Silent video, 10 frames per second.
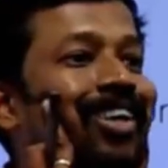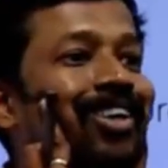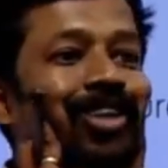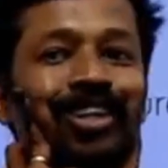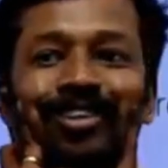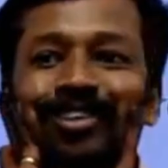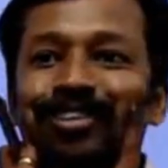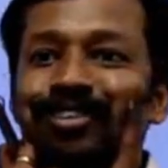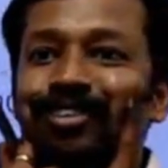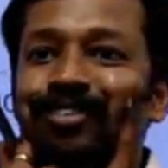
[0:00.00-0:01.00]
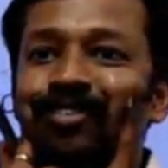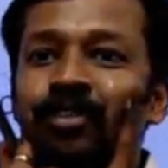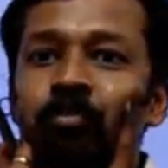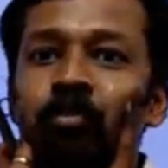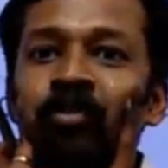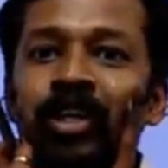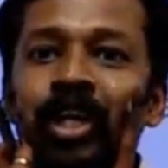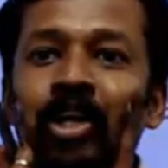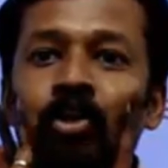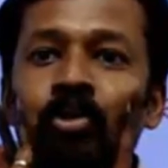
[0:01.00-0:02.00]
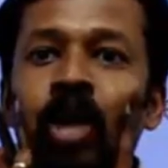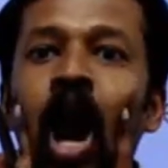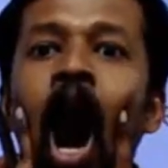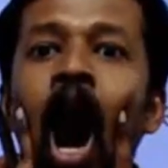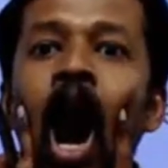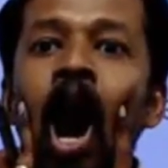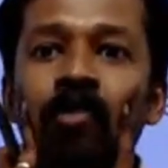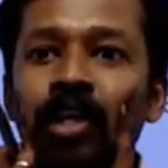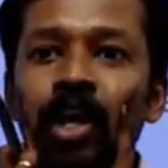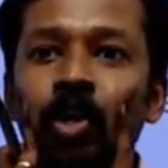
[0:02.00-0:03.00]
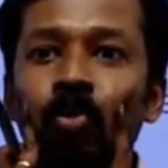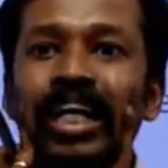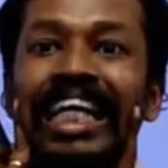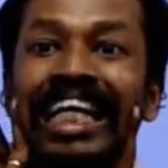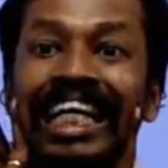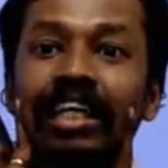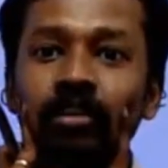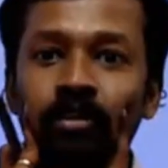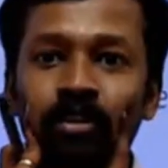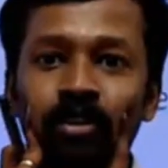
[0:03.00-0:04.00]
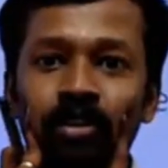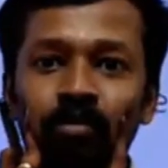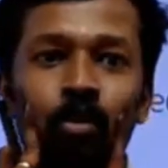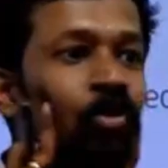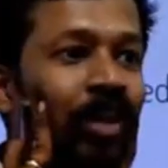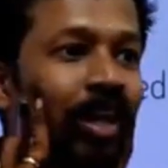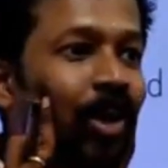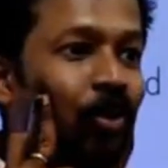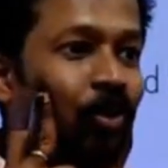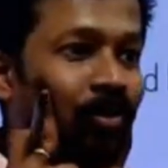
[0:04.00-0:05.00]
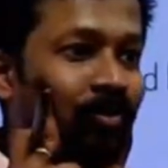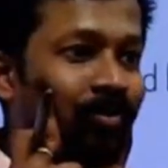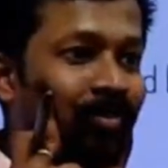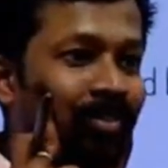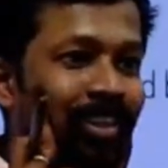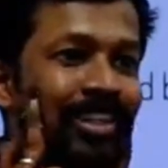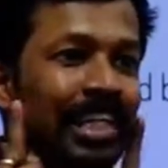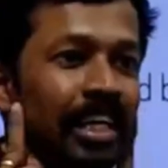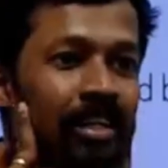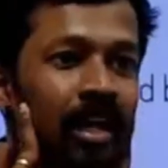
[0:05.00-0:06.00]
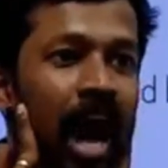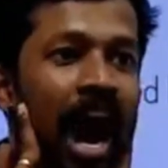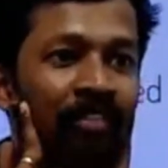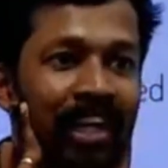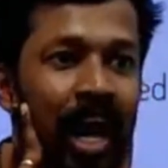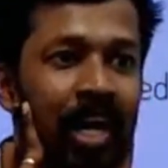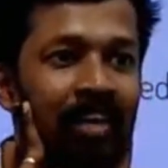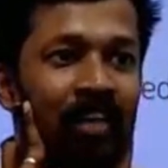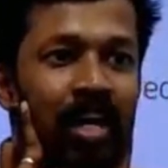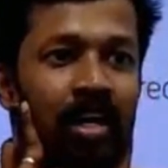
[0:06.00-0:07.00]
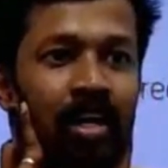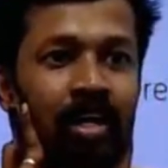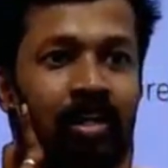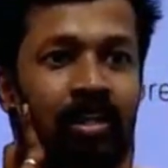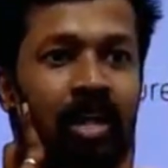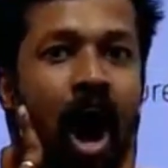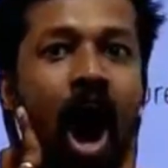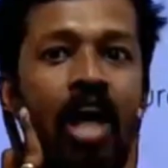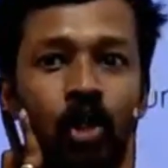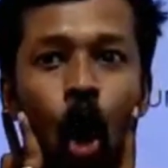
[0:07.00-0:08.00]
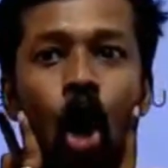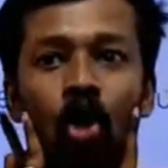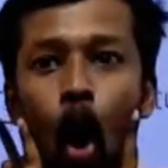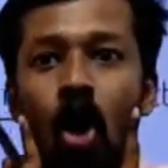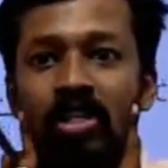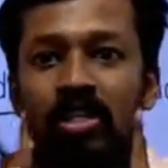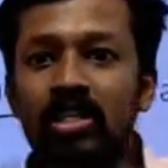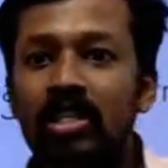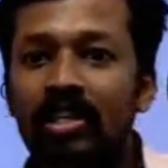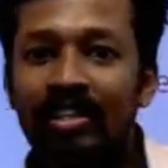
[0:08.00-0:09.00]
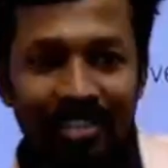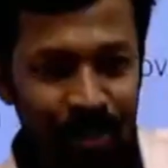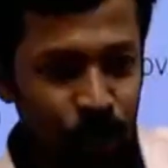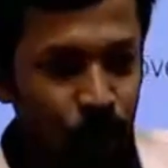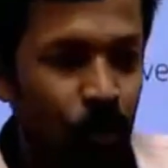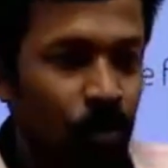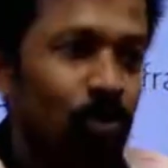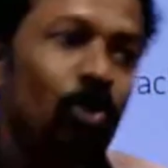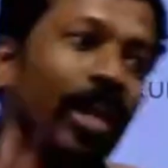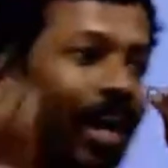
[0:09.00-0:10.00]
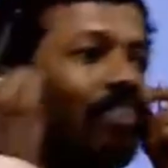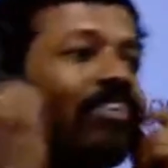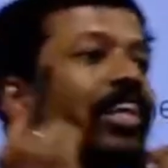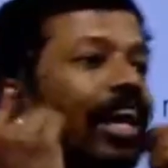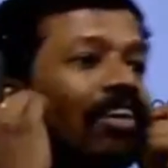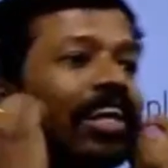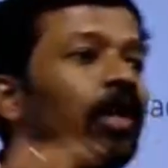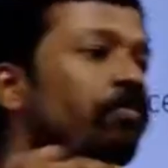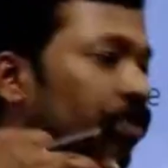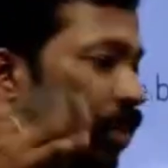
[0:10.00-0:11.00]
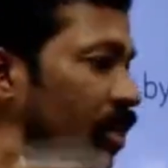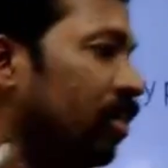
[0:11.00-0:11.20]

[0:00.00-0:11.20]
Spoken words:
do this, but we can't do we can't do e. Both we can't do, isn't it? And we can't even talk or chew. So there they will keep